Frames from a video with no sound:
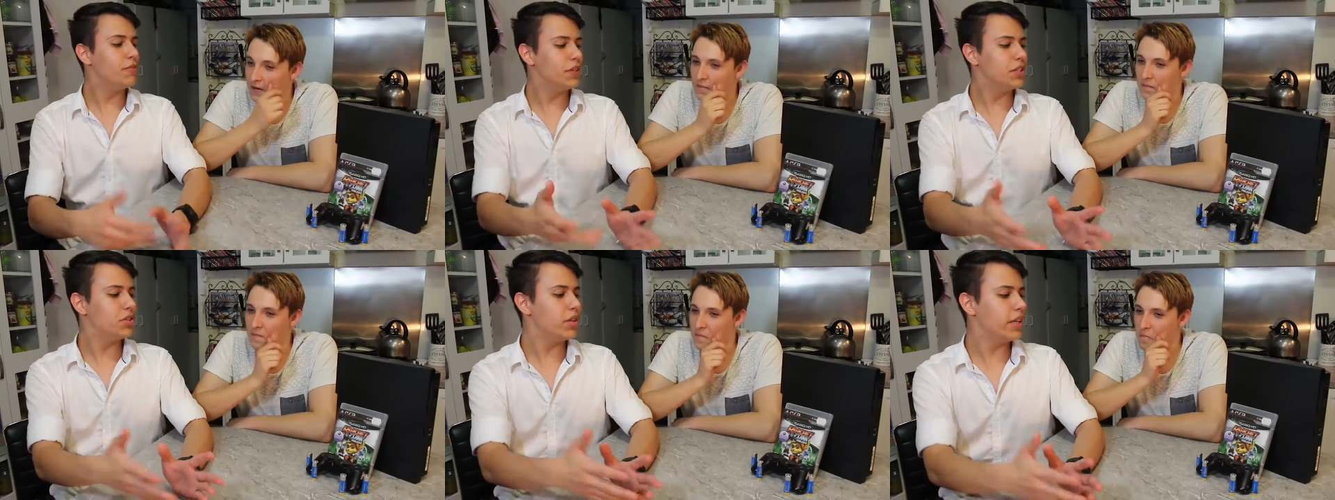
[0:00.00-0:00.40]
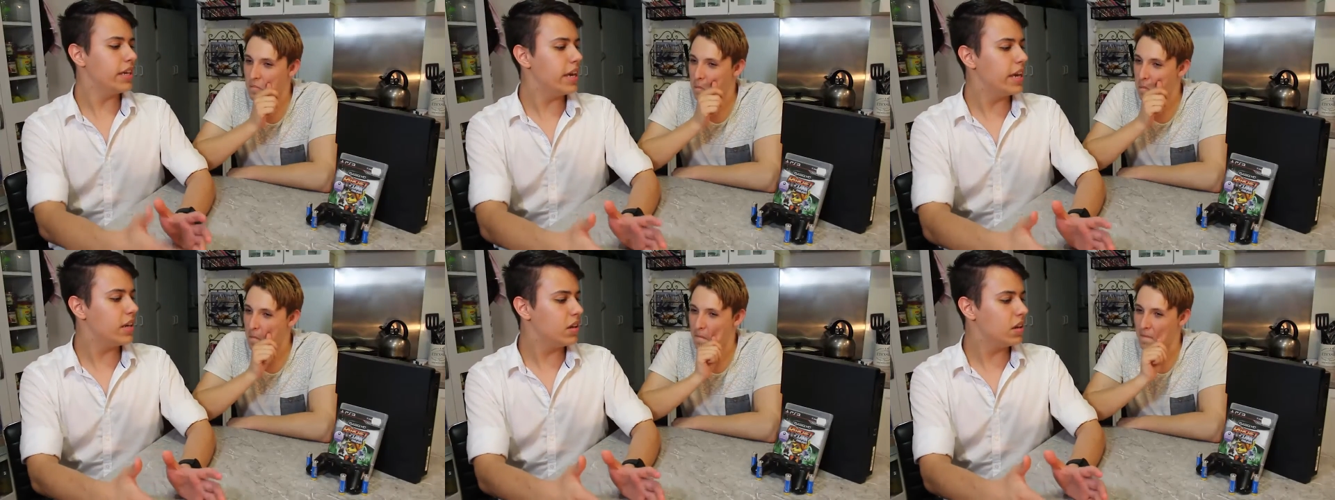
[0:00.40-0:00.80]
Speaker 1: But visually,
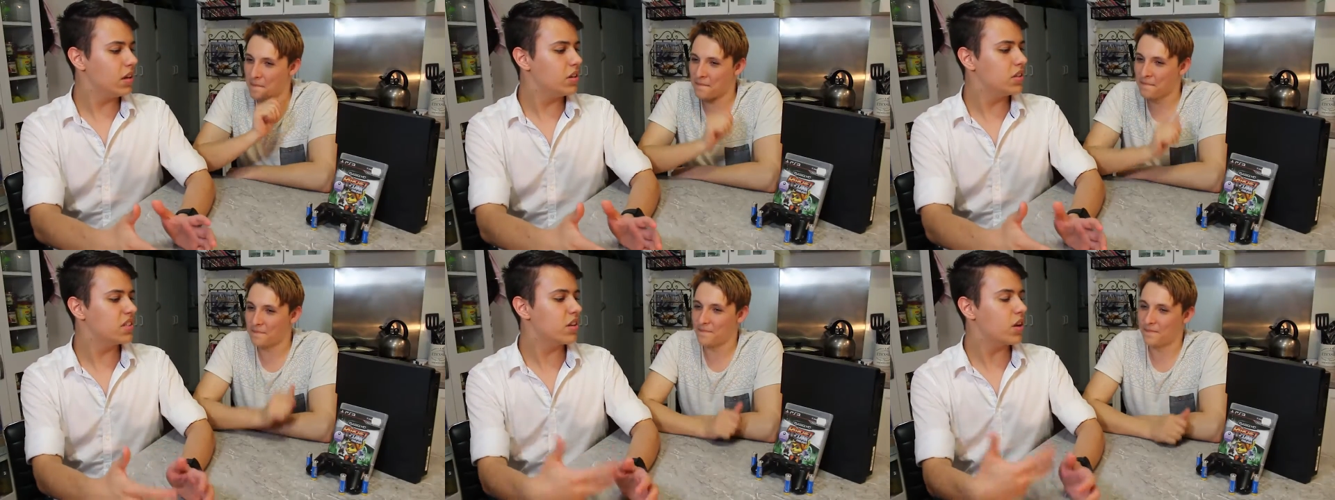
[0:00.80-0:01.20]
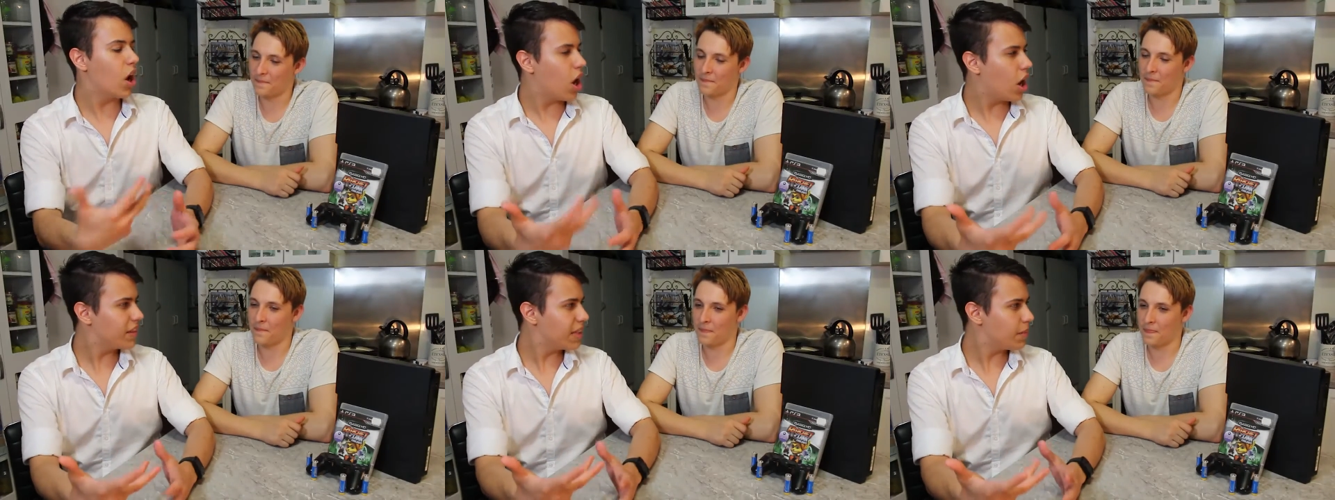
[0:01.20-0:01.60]
it does it
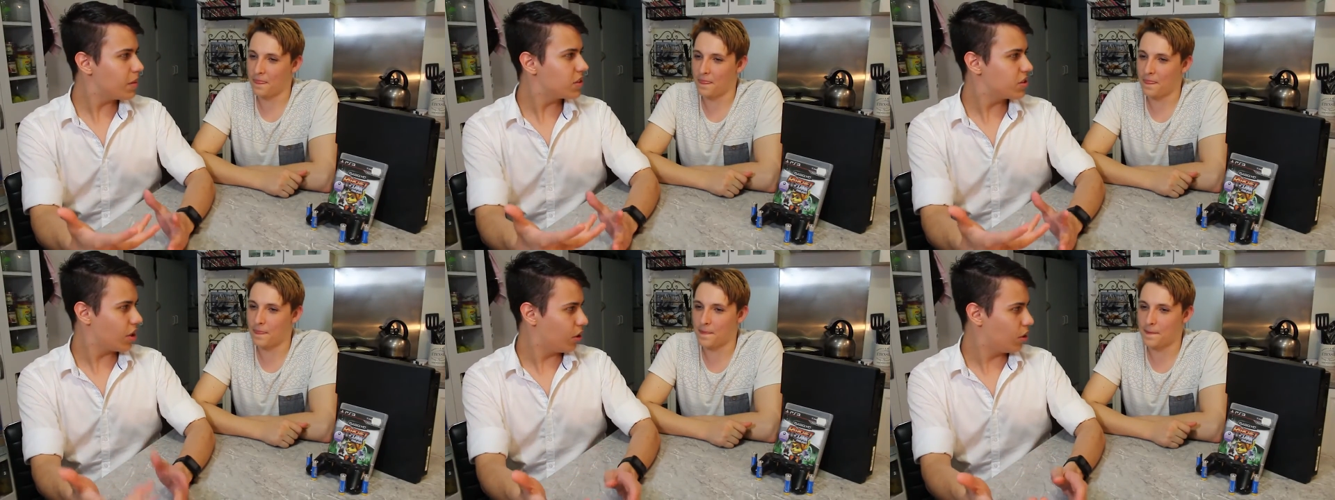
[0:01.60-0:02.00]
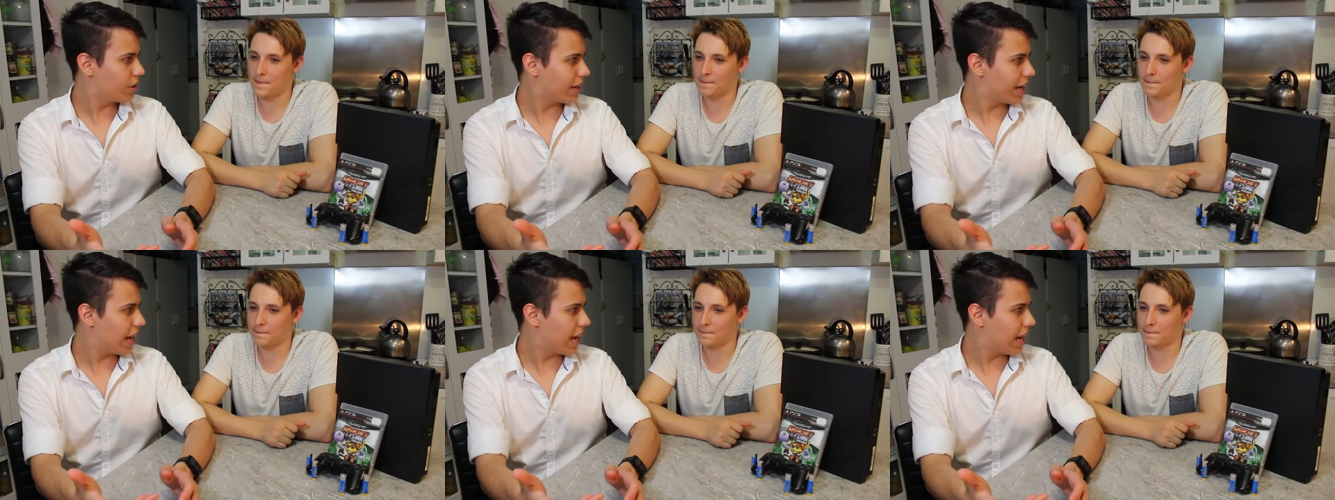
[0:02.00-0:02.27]
hurt that much to look